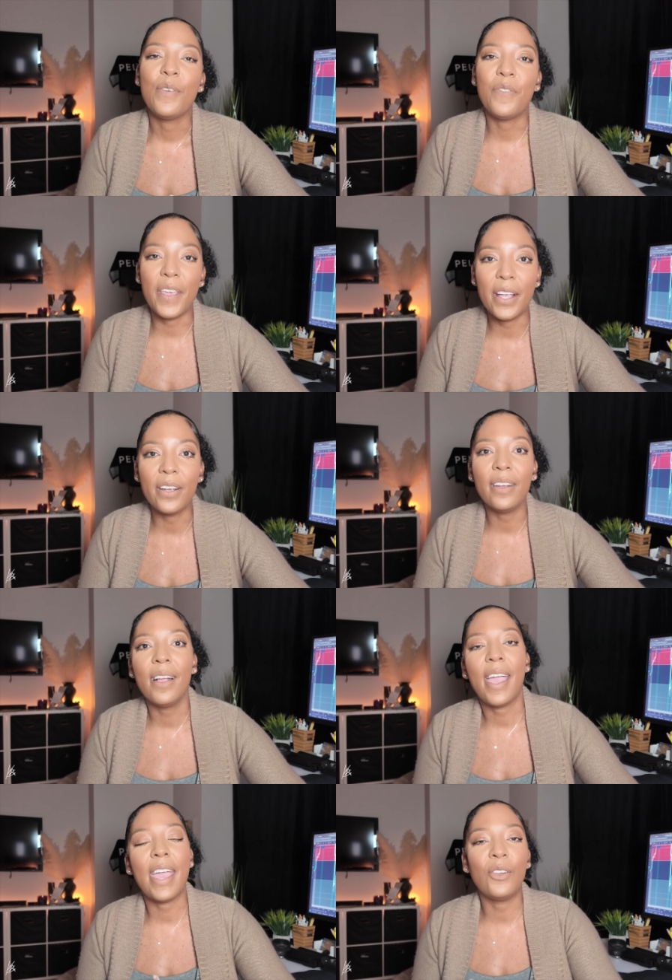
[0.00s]

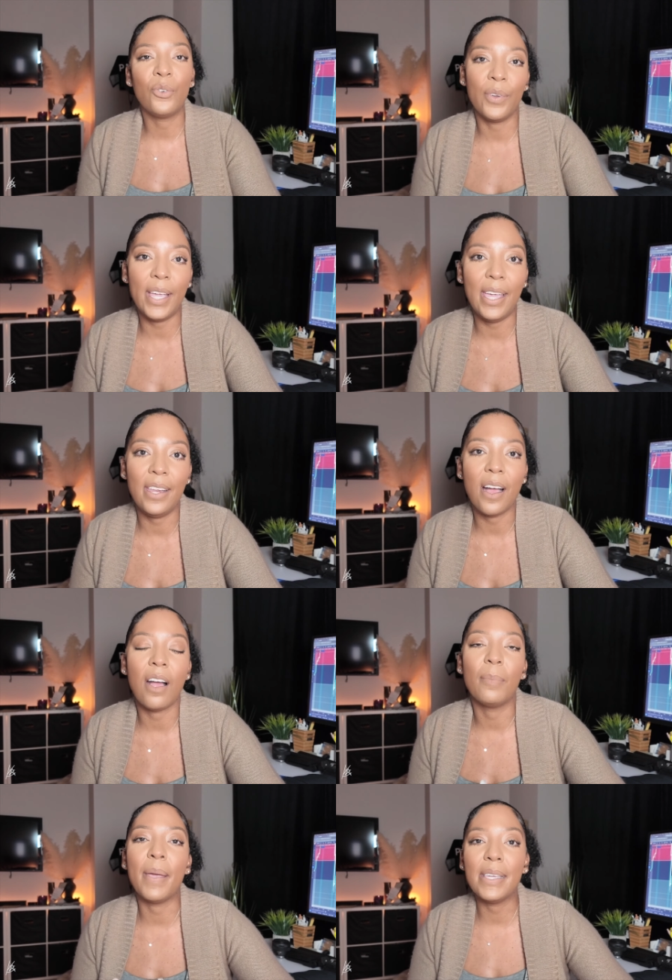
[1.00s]
Fear and greed
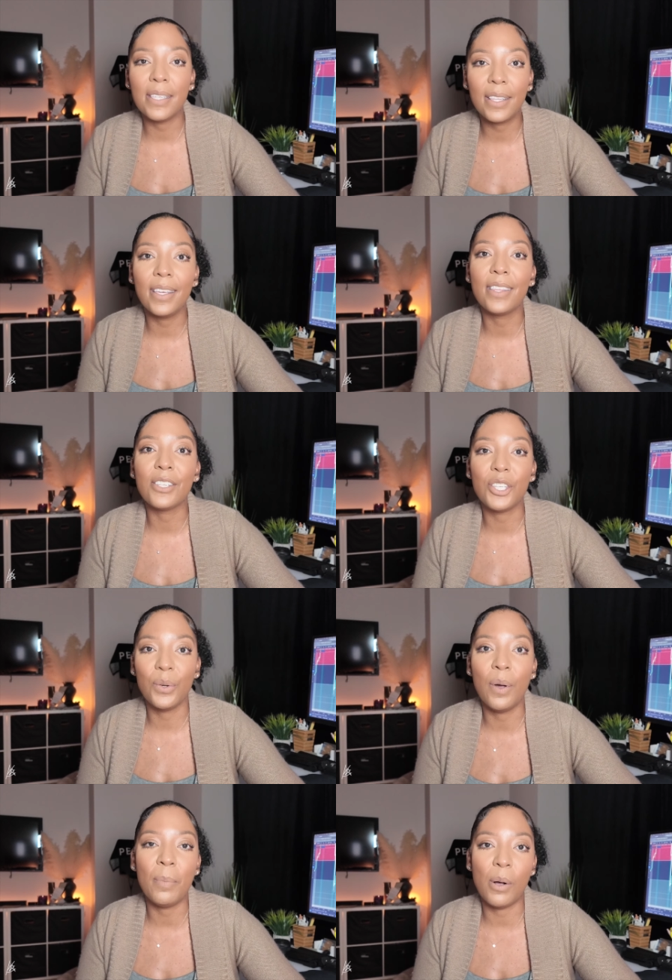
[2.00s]
are basically the
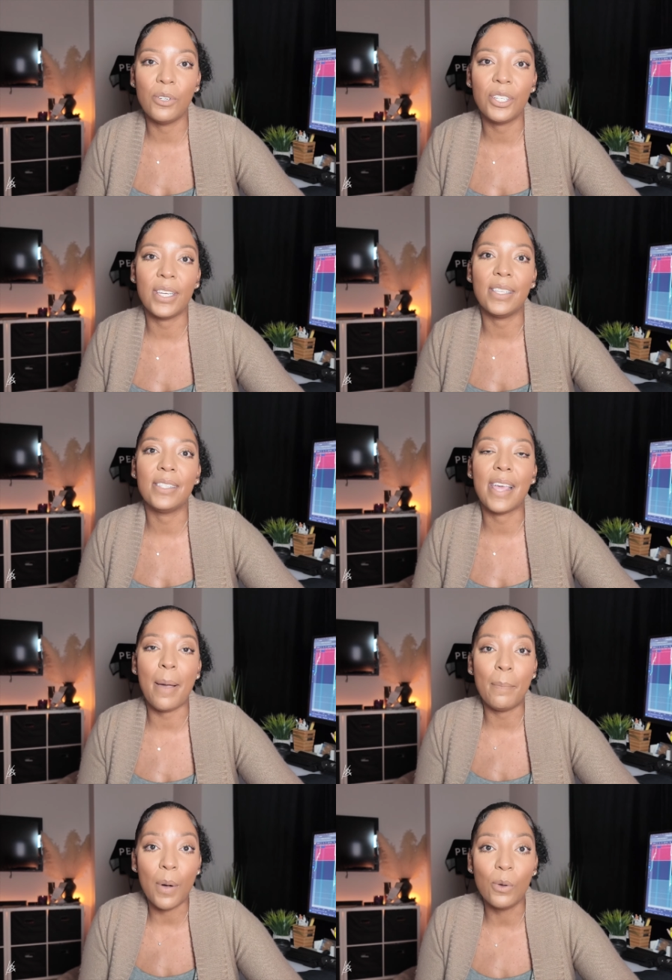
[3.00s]
two emotions
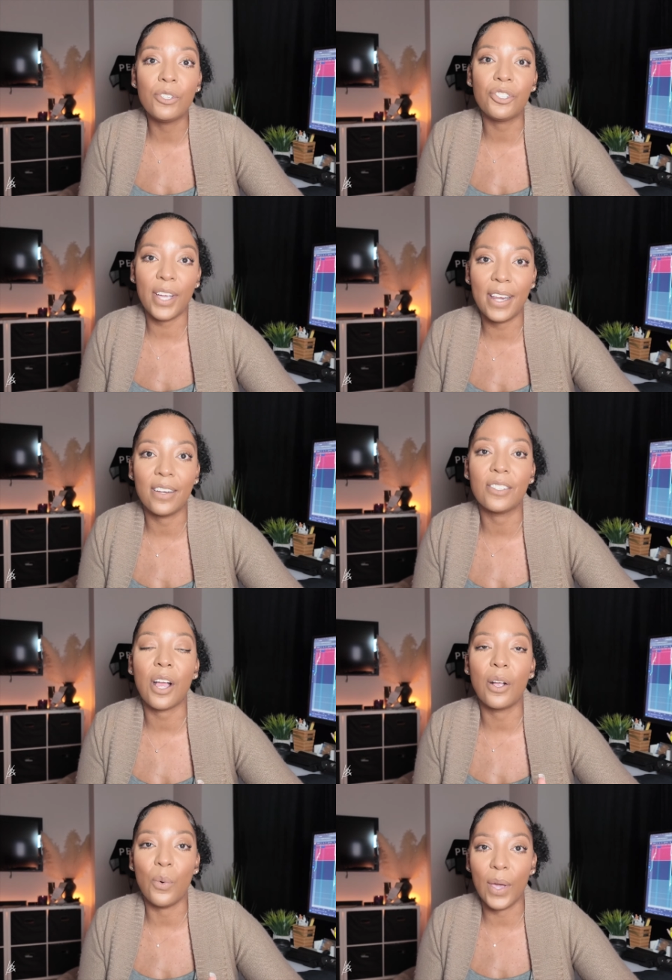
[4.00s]
that most traders
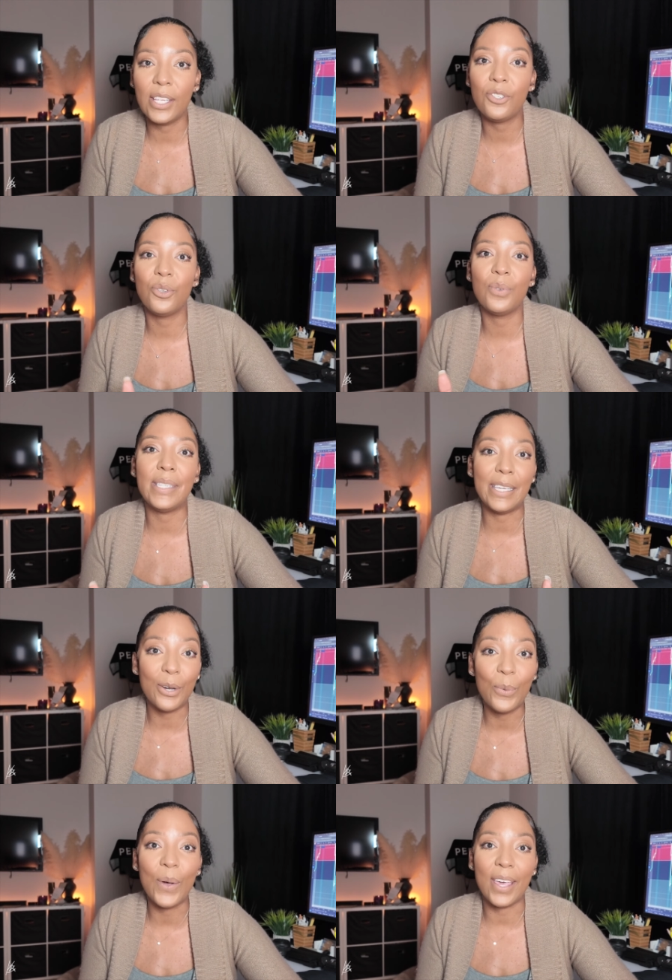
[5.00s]
are going to
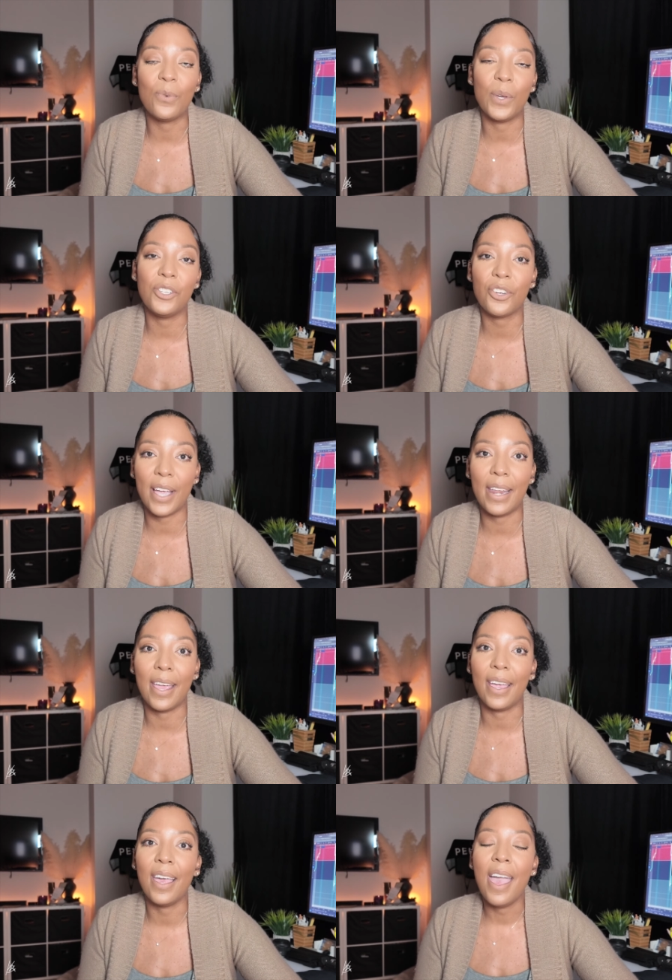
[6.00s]
deal with when
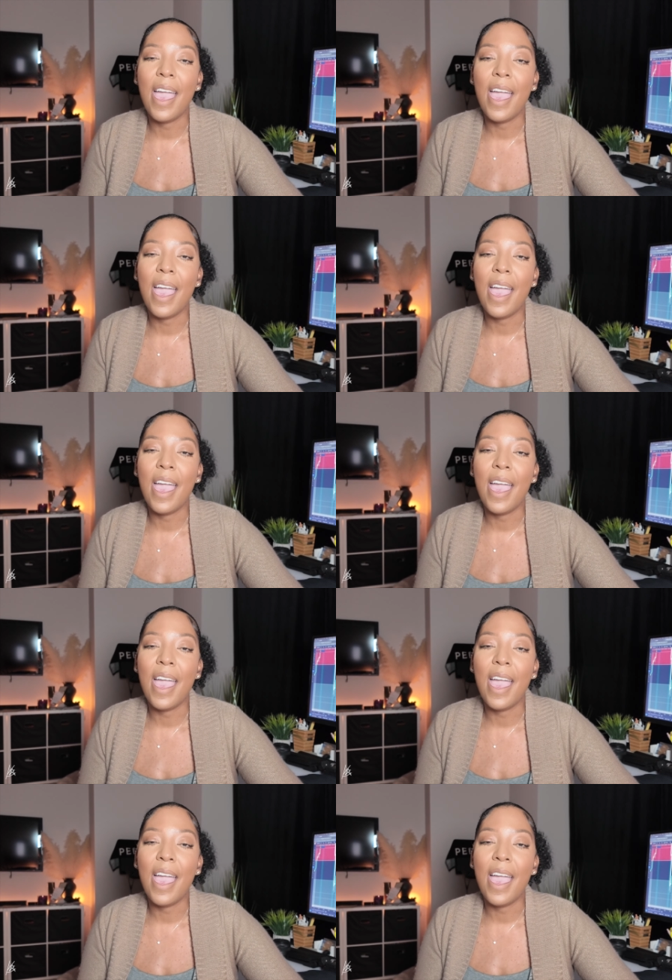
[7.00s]
trading.